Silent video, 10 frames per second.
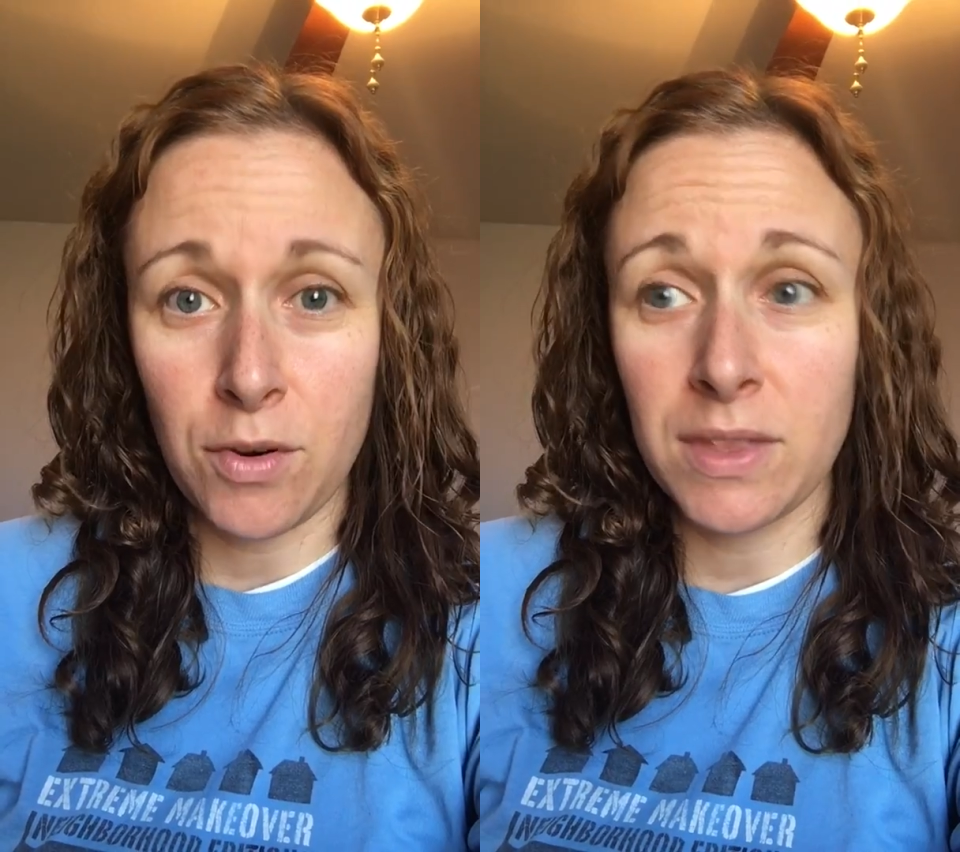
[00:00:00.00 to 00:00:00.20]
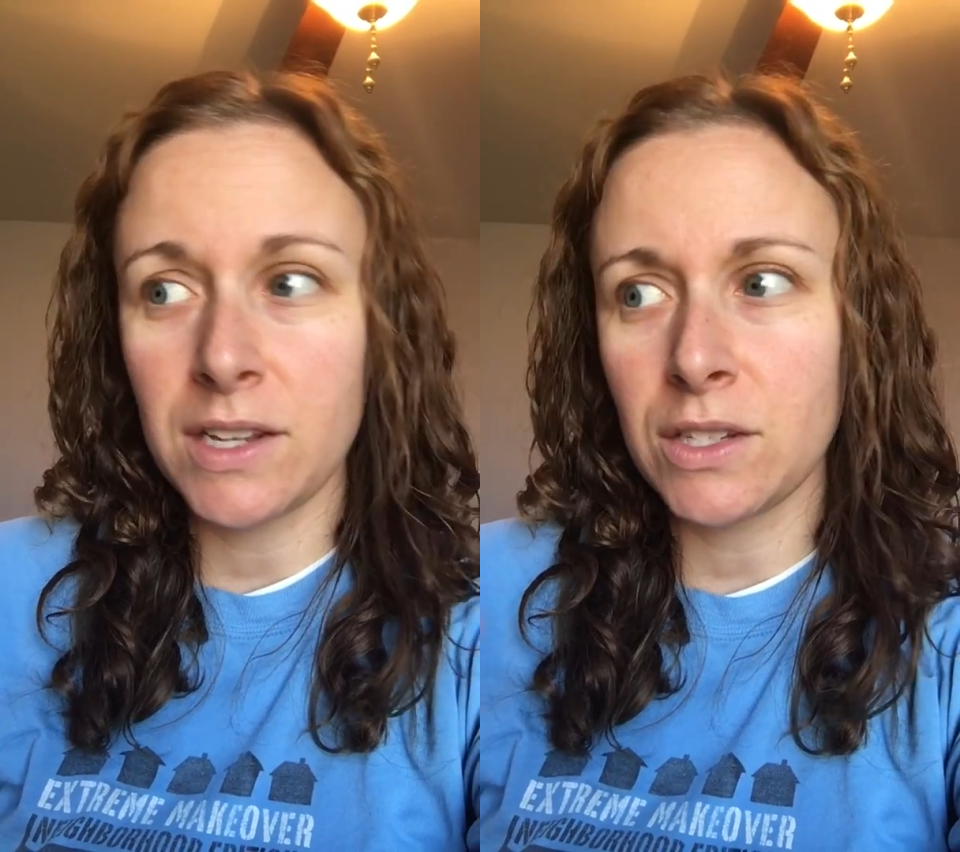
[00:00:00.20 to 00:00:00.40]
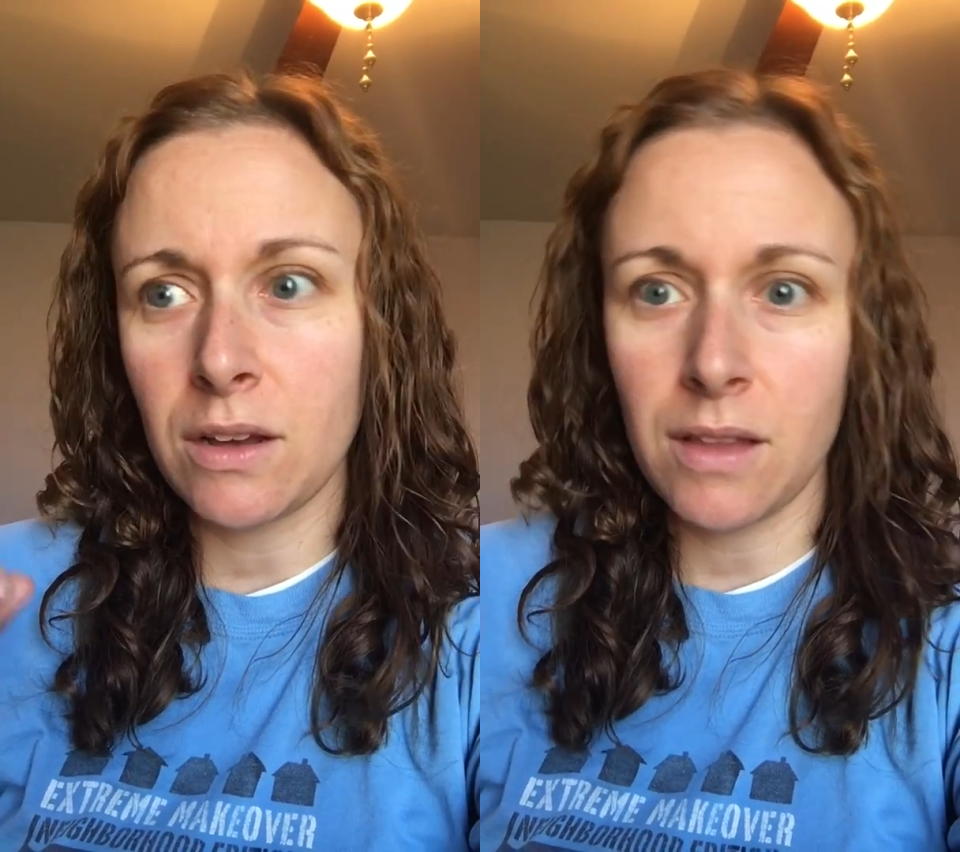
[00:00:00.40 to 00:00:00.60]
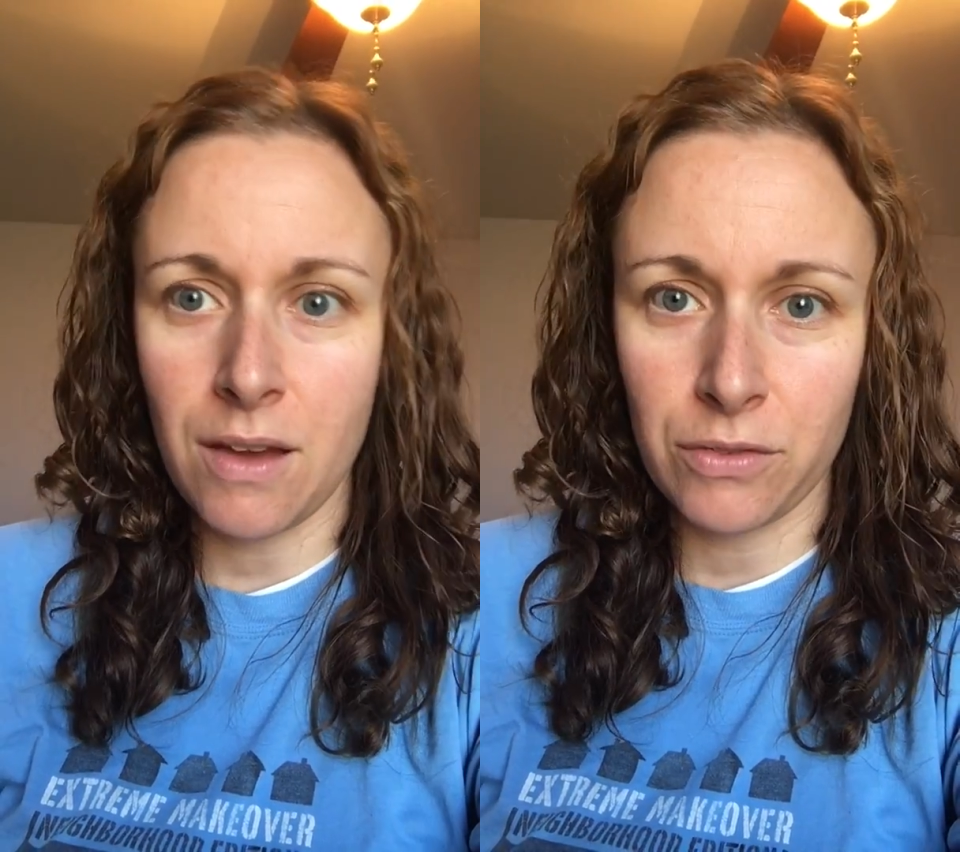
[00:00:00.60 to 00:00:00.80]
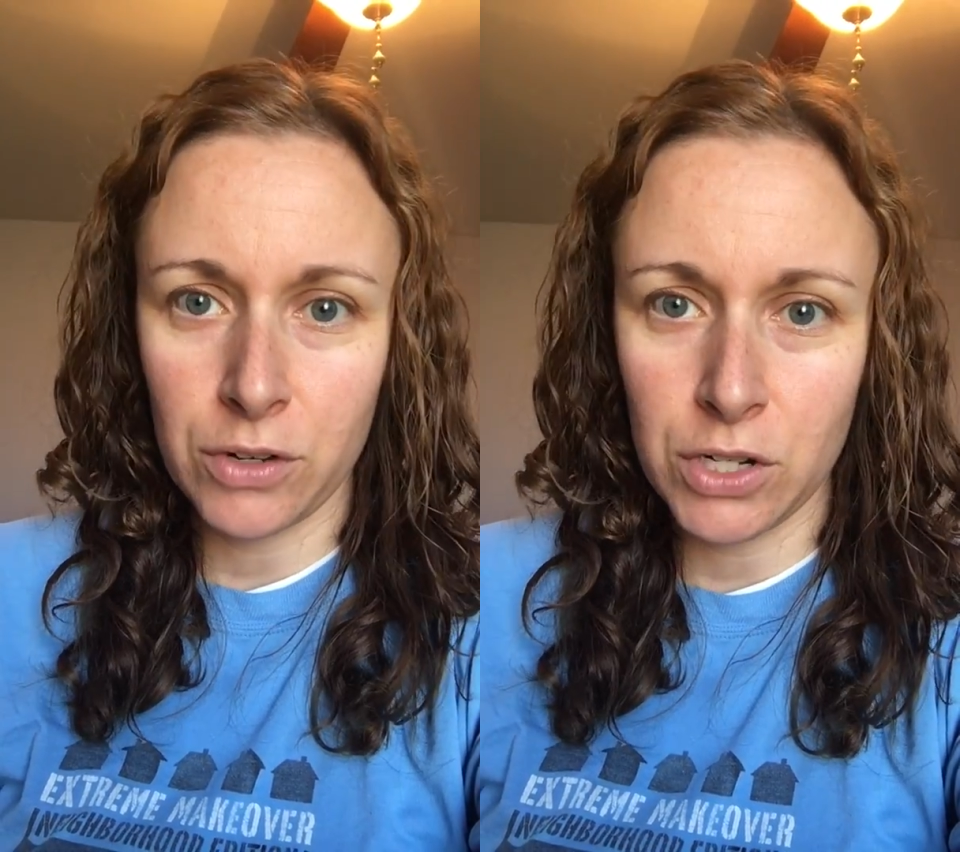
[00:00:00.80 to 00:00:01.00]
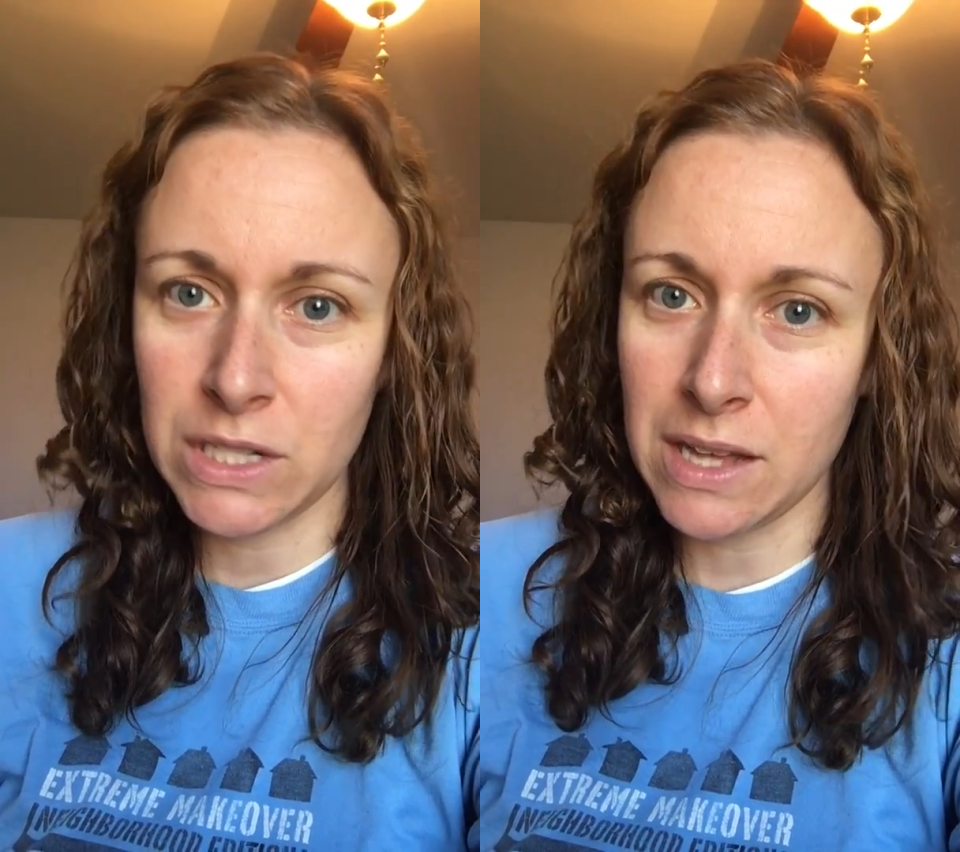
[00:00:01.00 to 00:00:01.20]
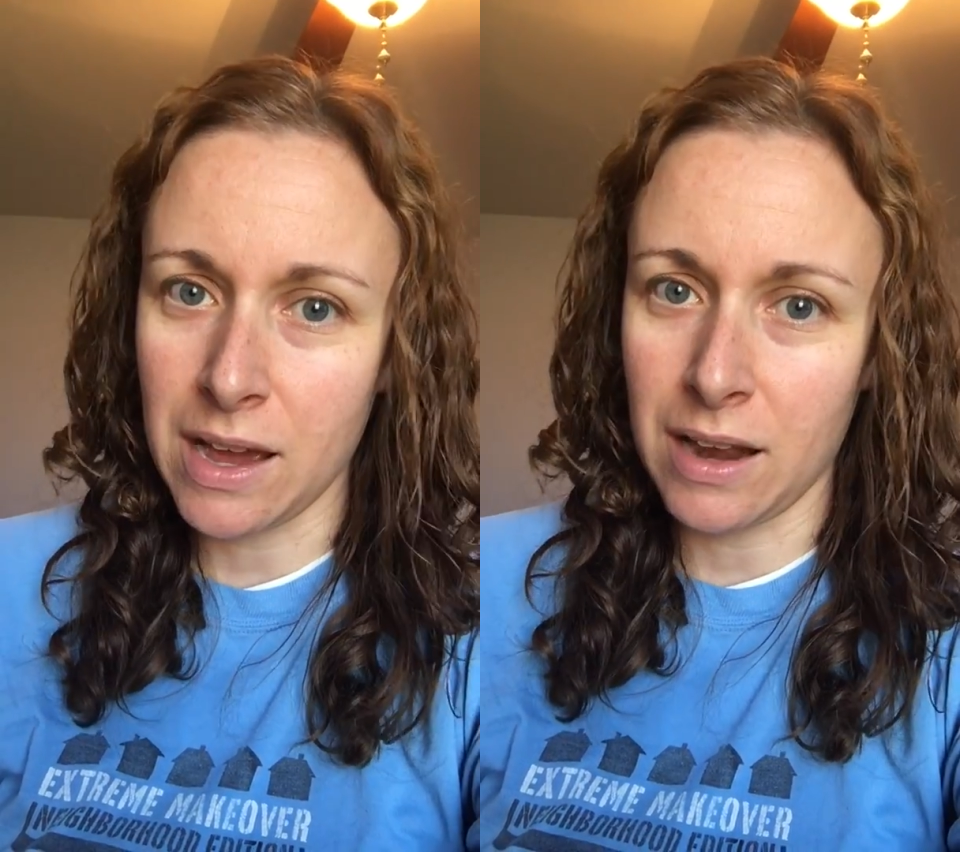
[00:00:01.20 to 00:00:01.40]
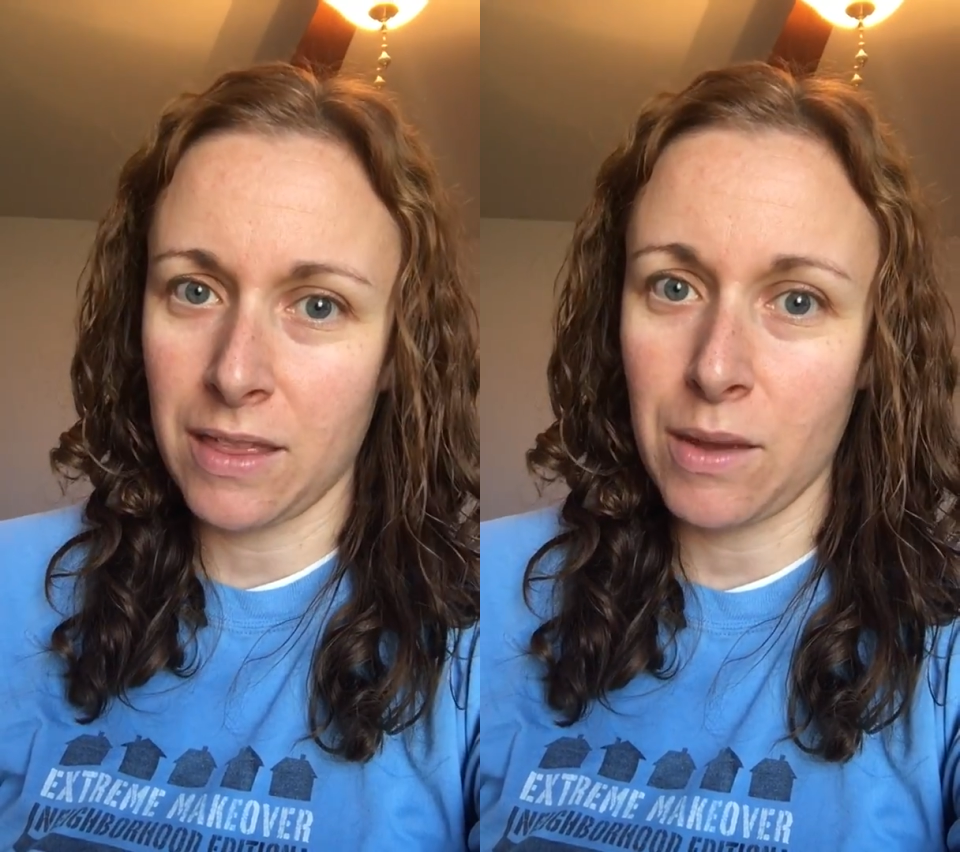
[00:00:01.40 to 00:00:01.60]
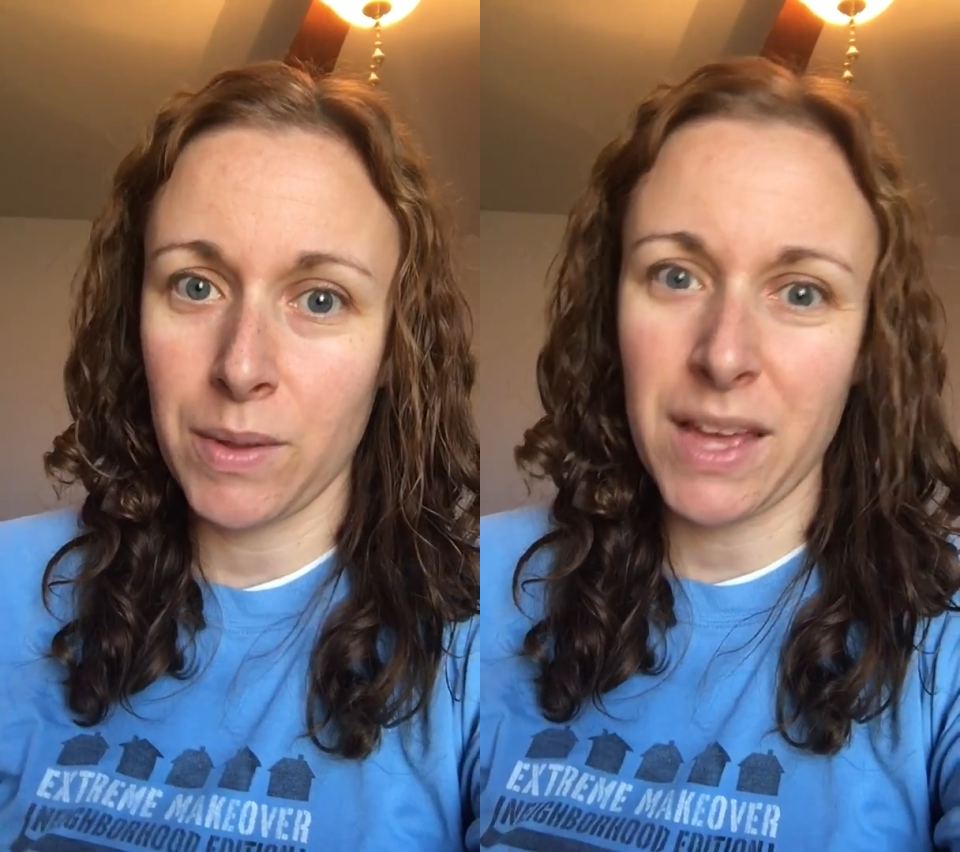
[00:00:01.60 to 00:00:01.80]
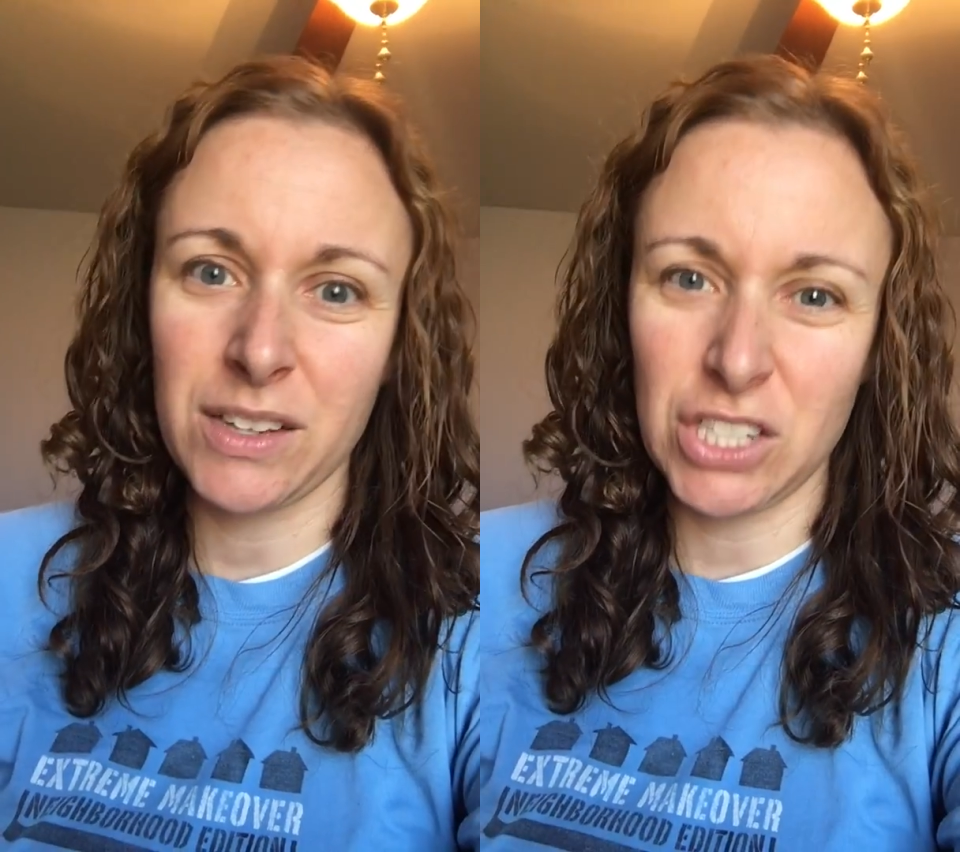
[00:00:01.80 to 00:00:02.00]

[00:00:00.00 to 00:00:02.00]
or they saw that first line and they were like,